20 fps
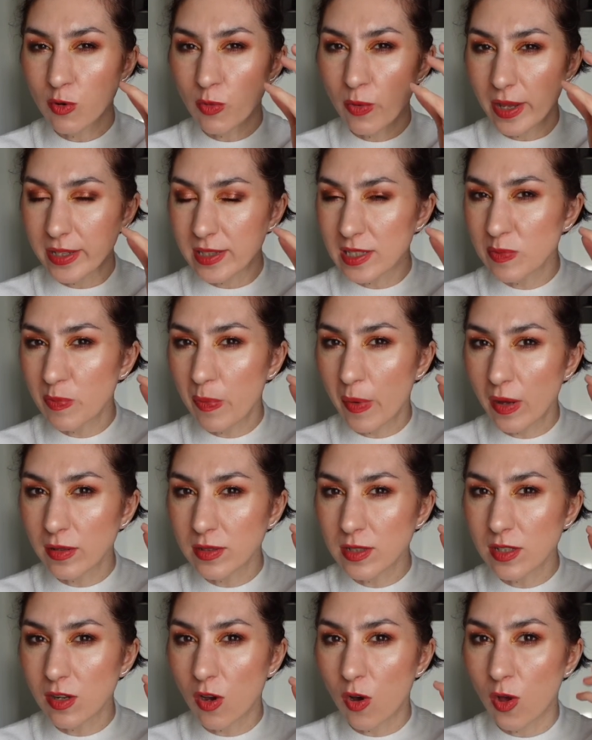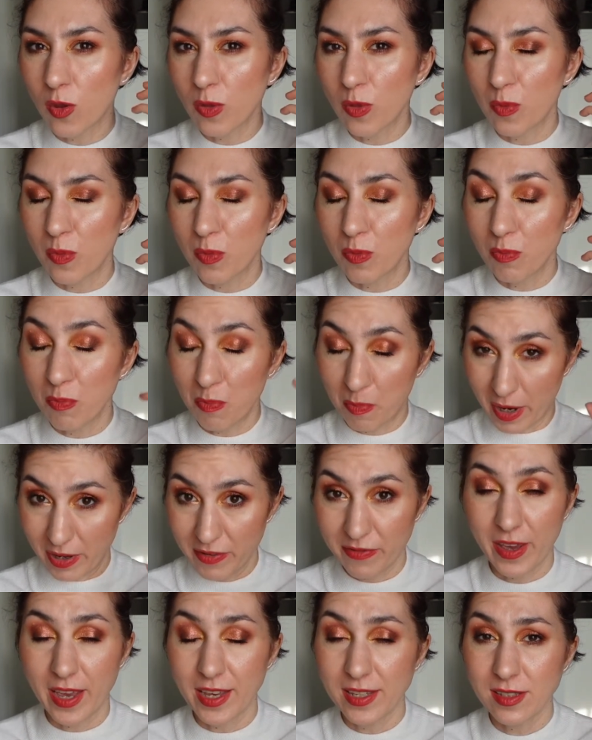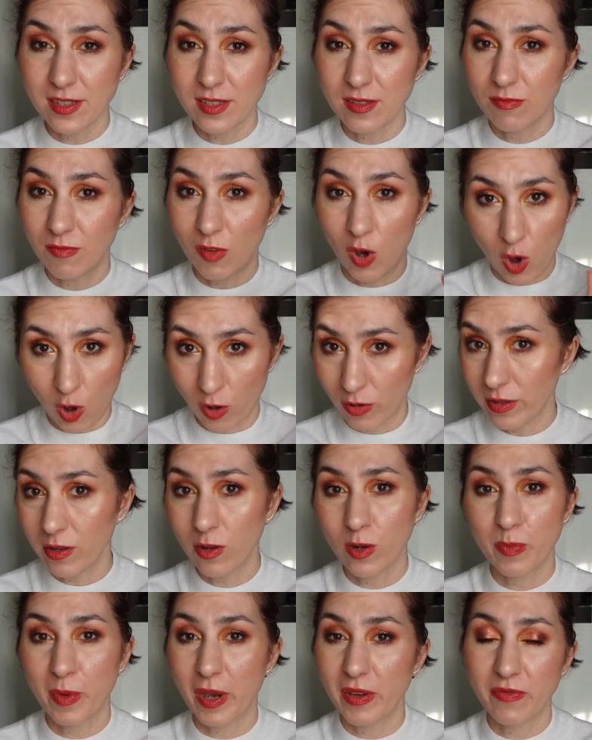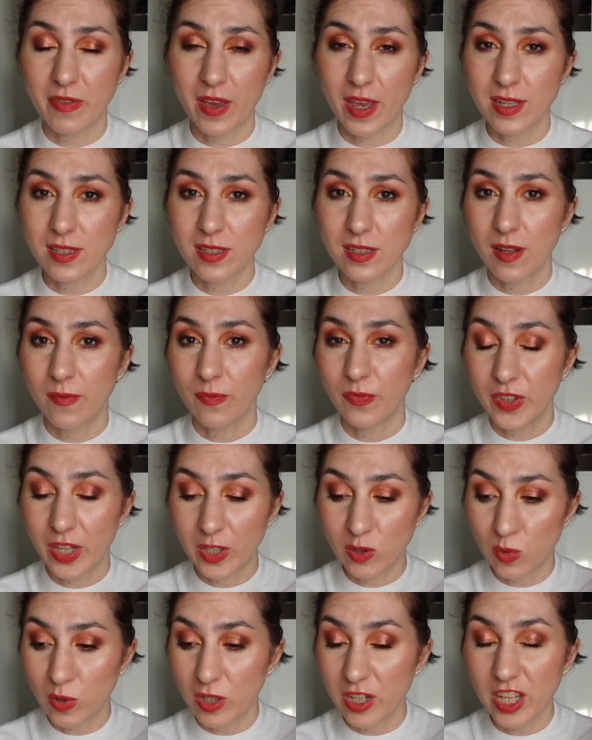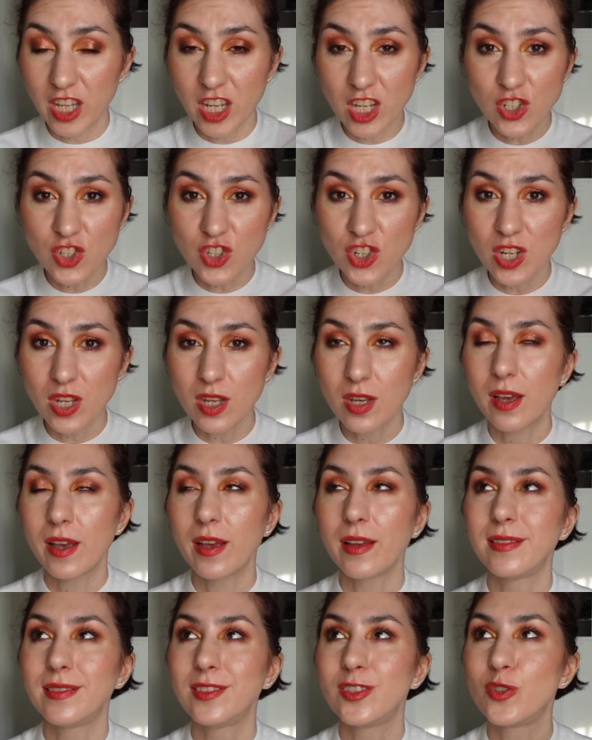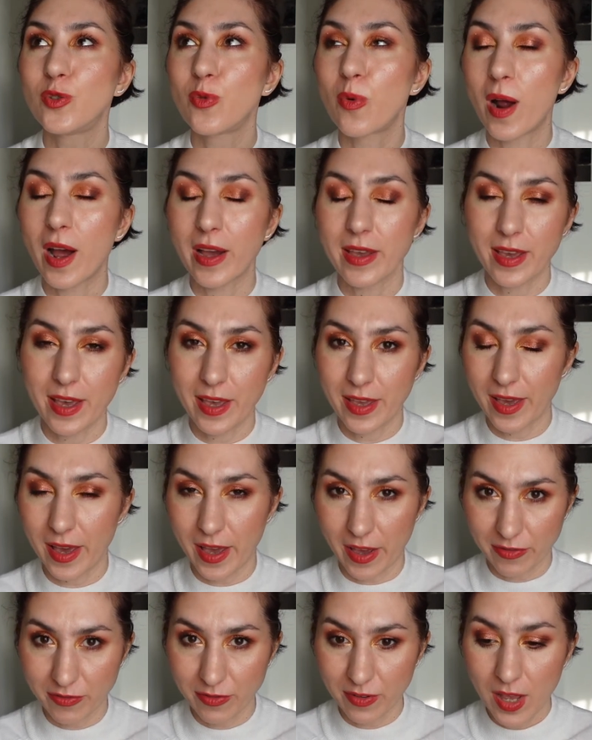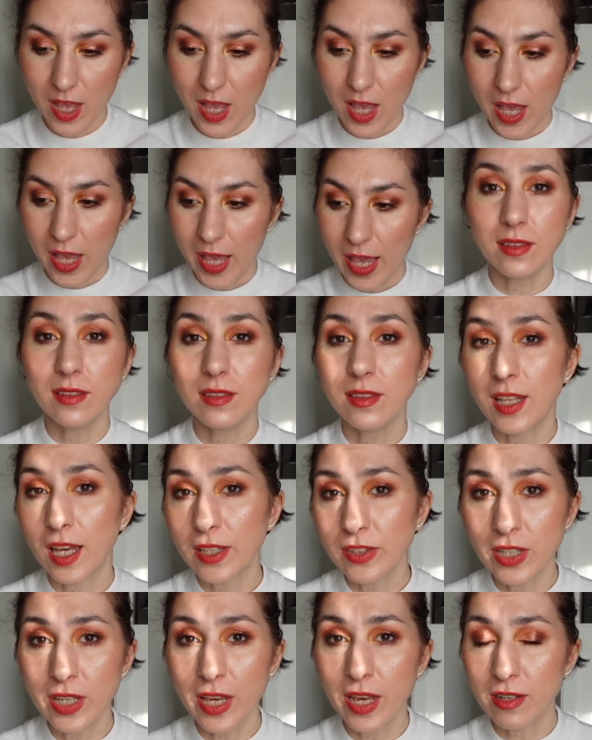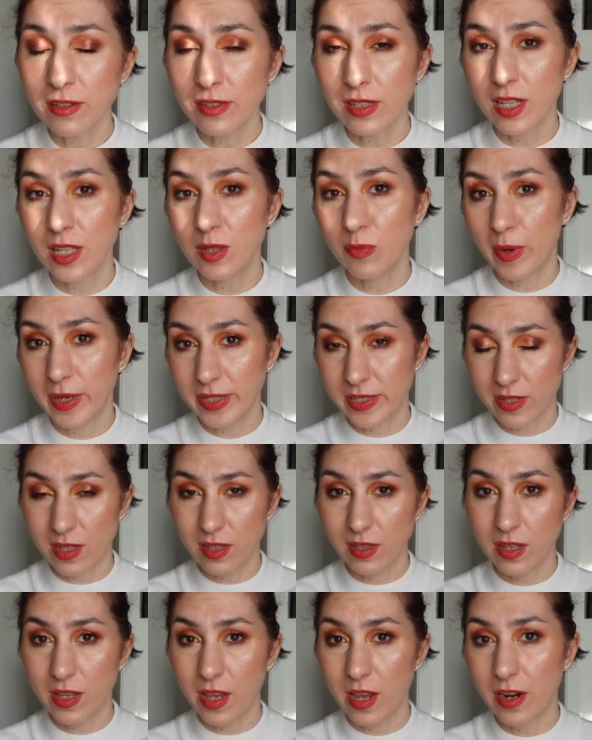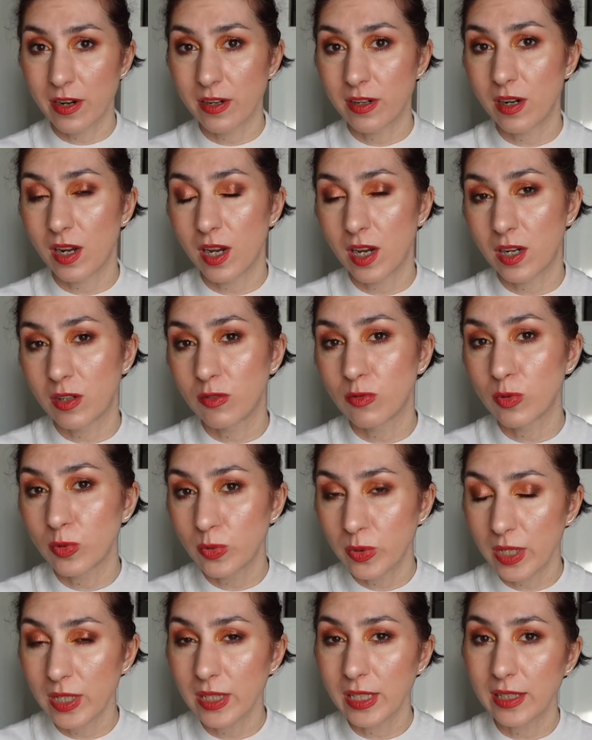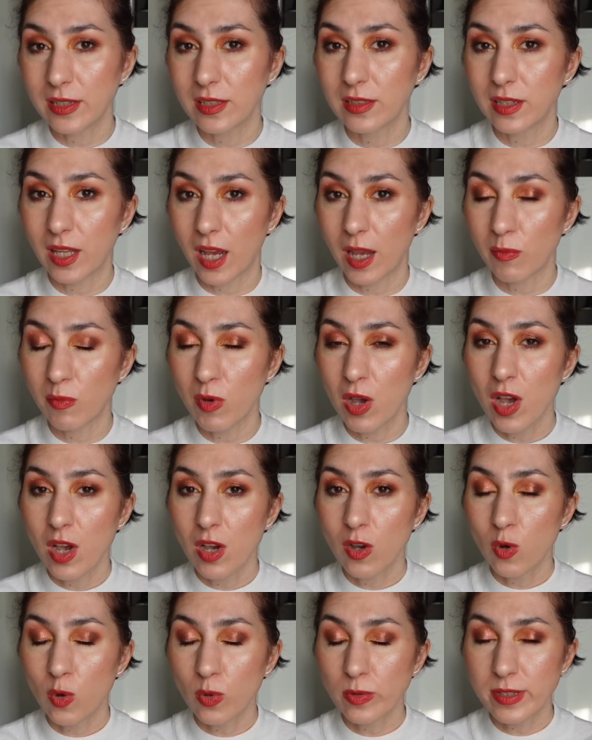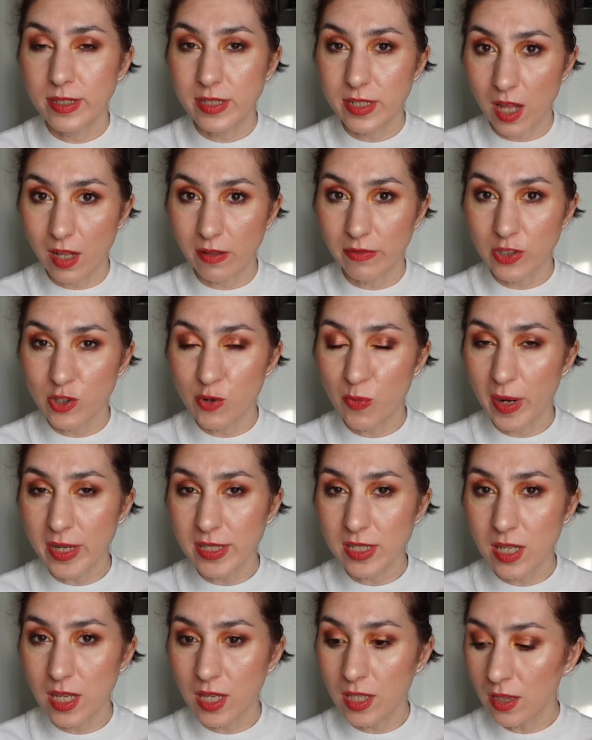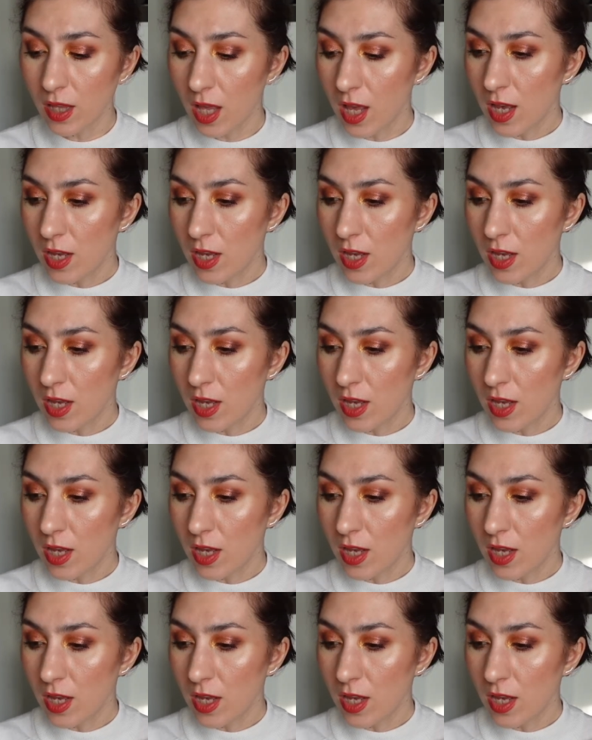red spots on my face only on my face that were itchy and dry AF nothing else in my skincare uh, routine at the time could salvage my skin.